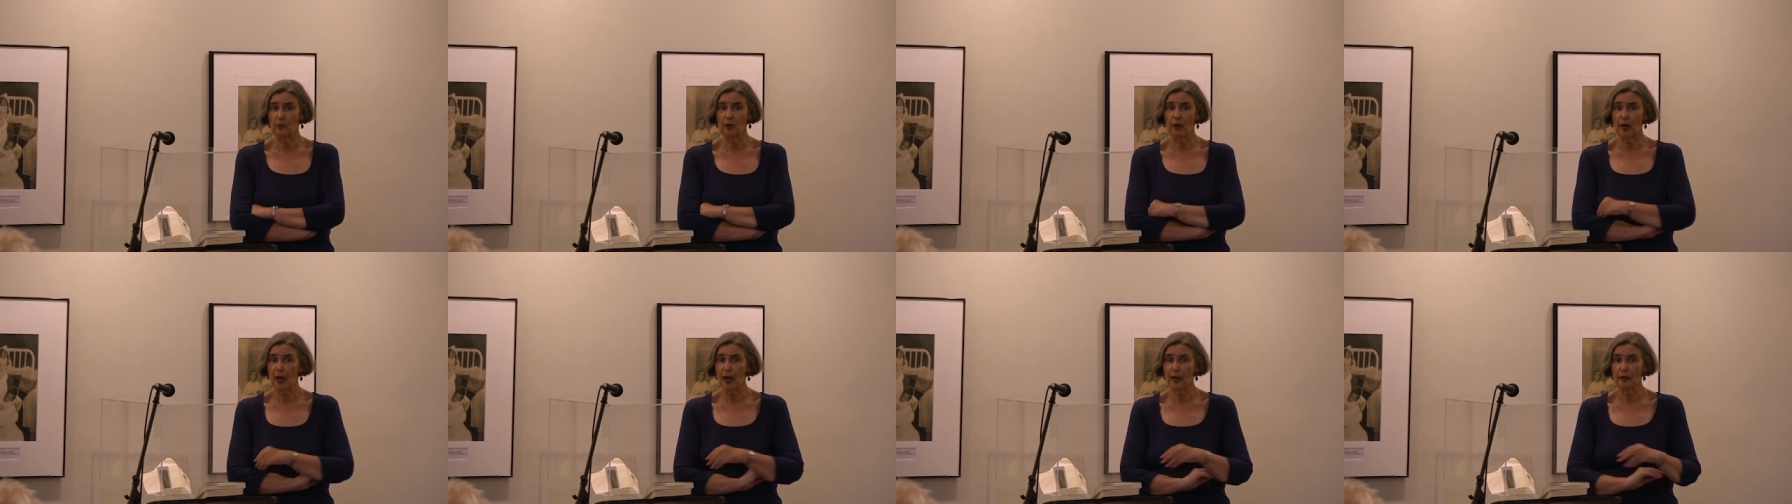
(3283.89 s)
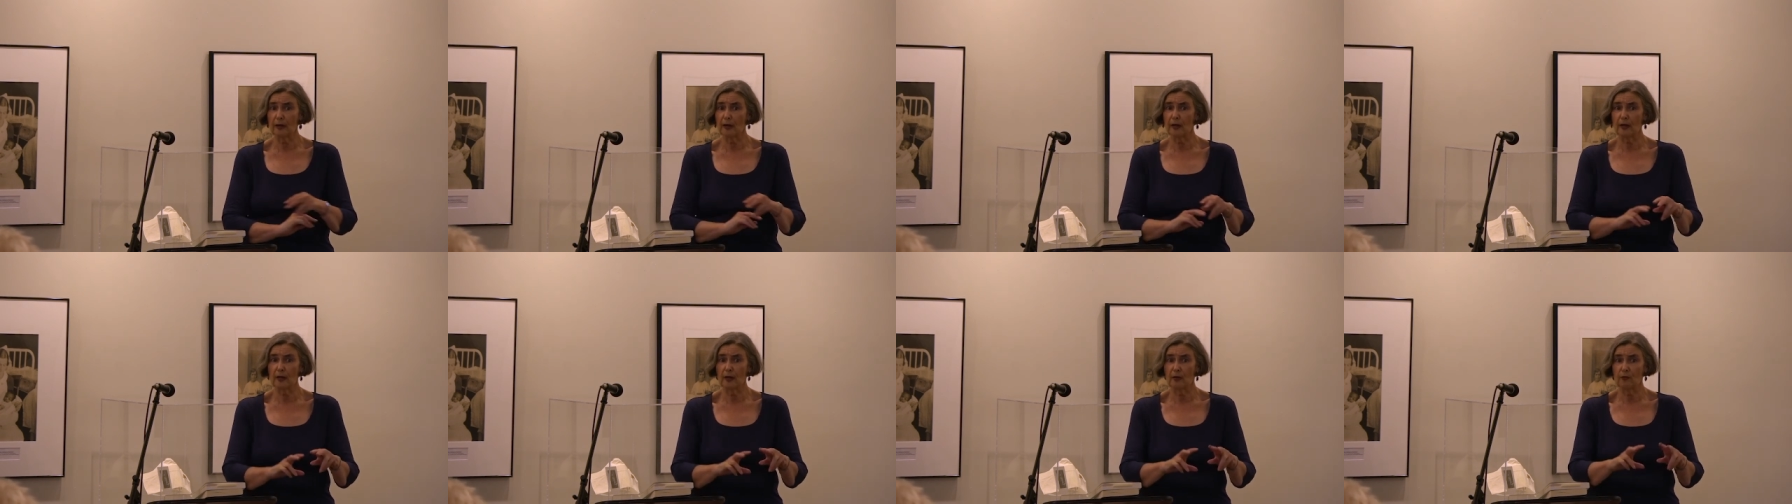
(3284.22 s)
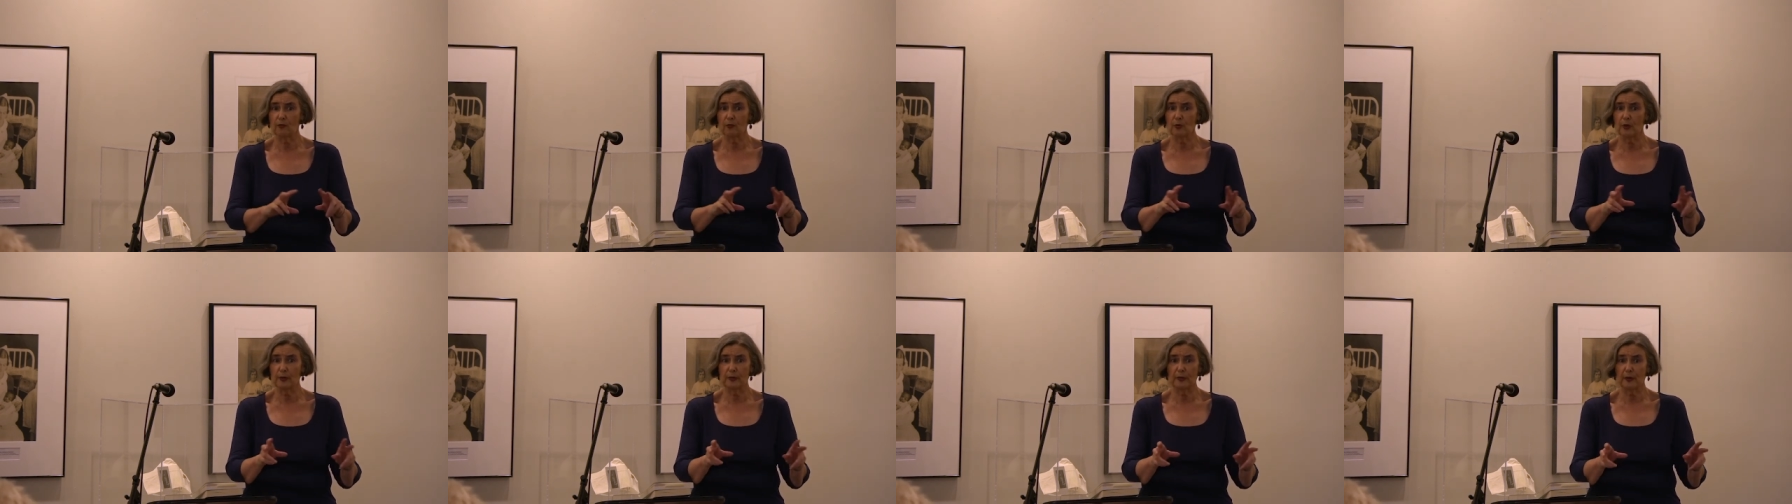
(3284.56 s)
when I
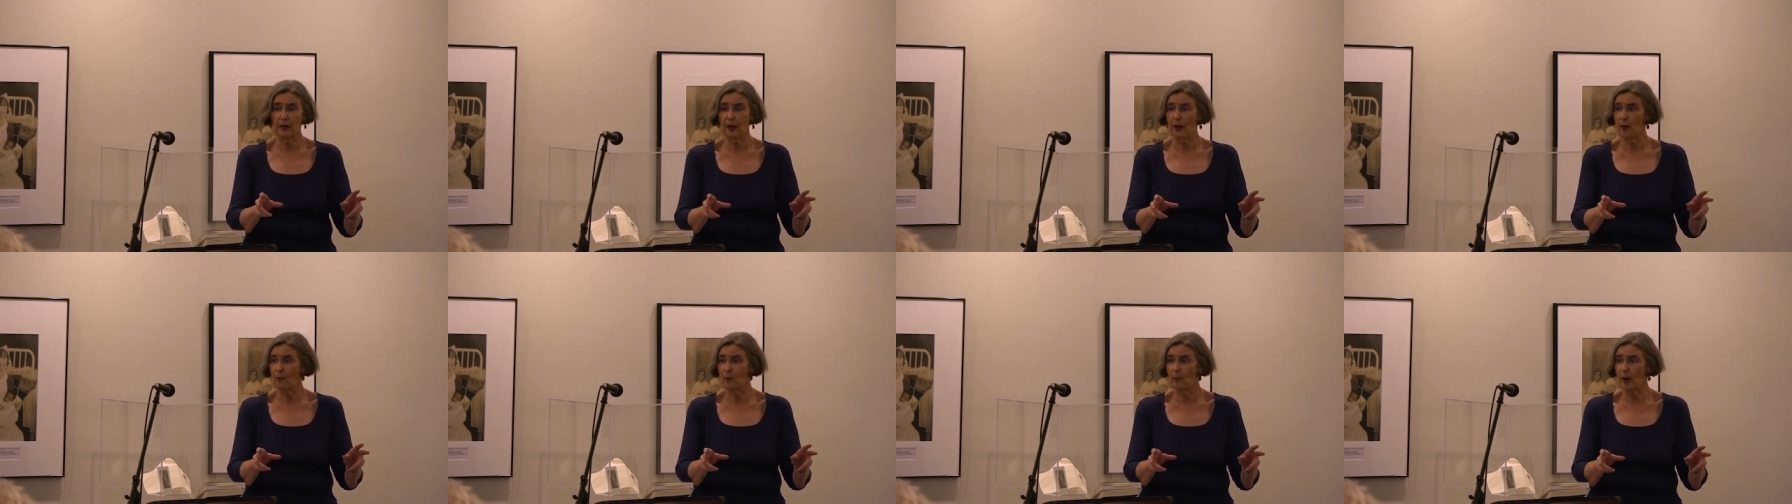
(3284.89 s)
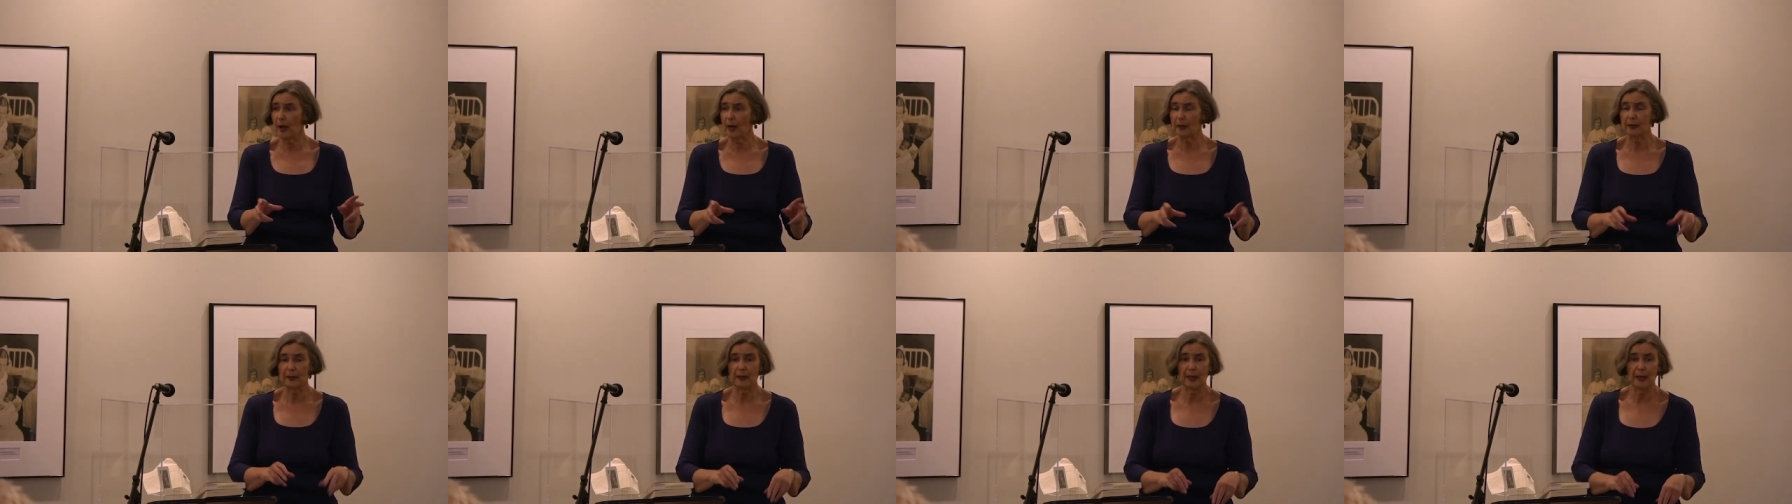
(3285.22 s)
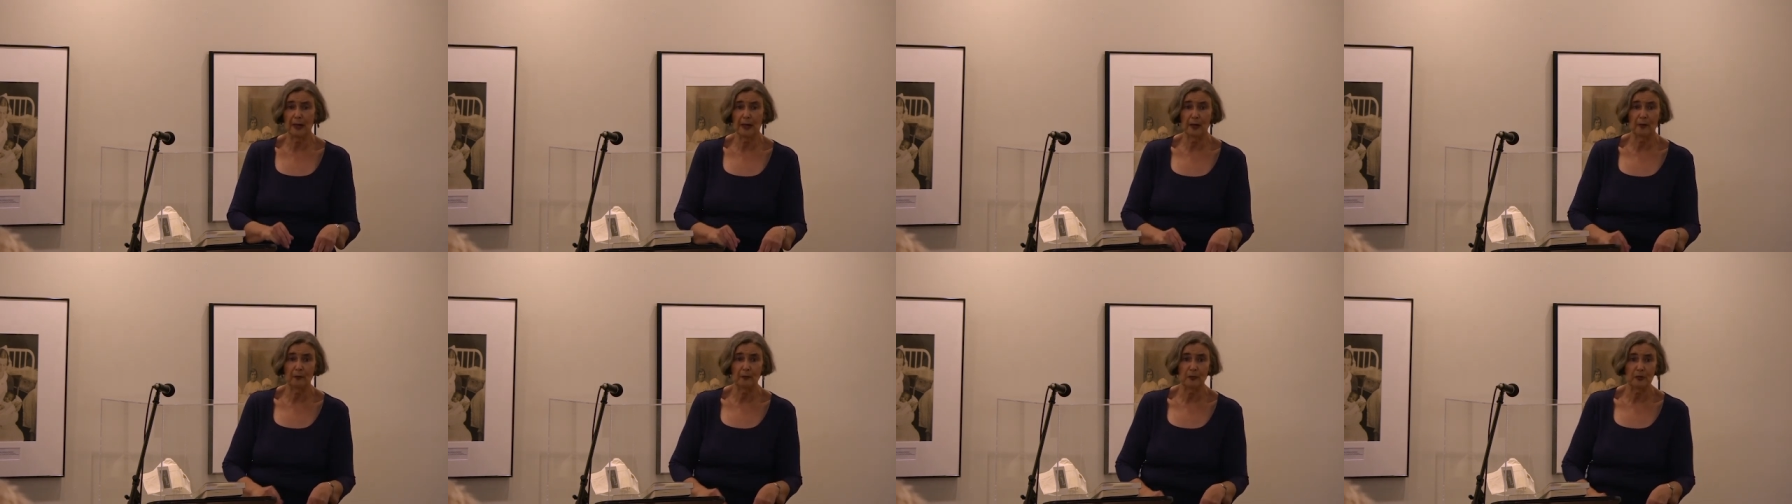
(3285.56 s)
live with it on my
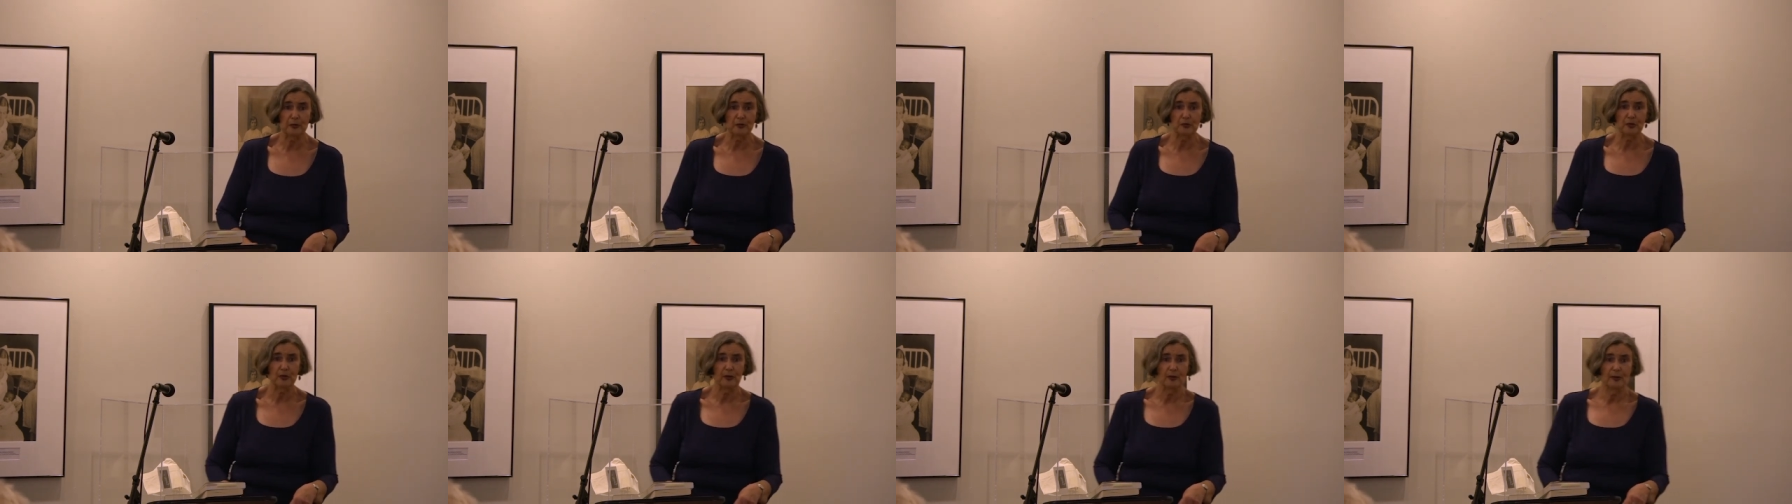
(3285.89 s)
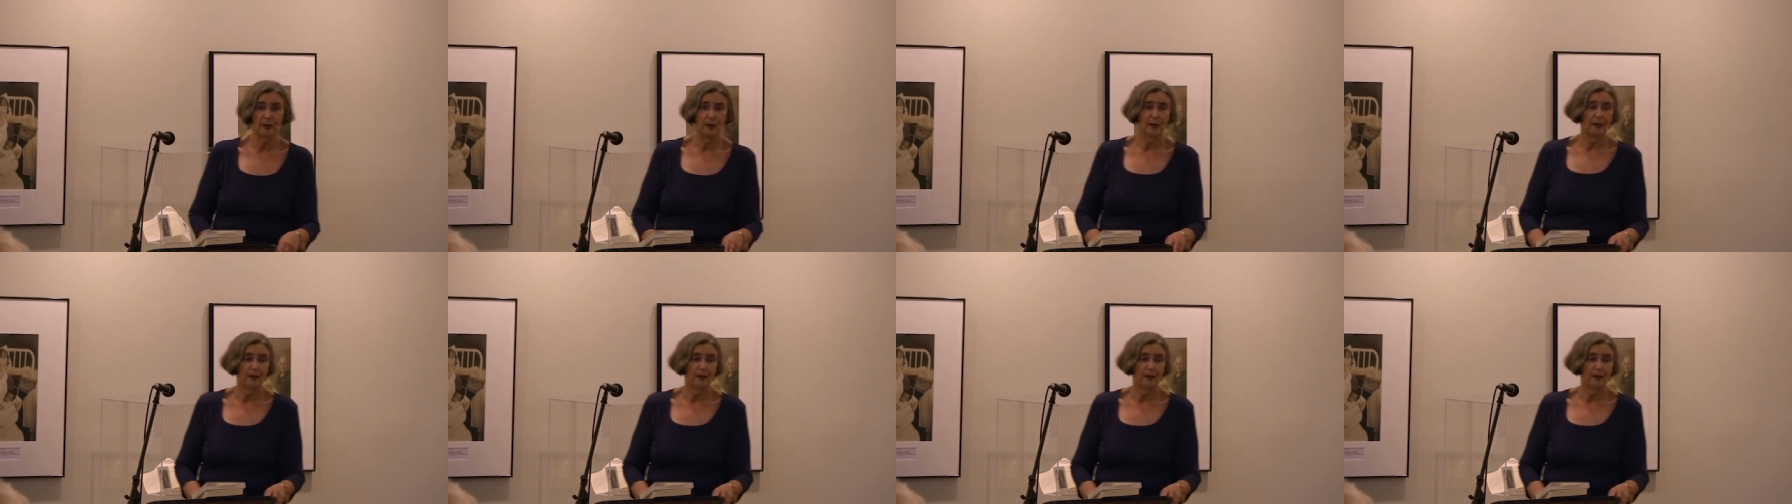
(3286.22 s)
campus.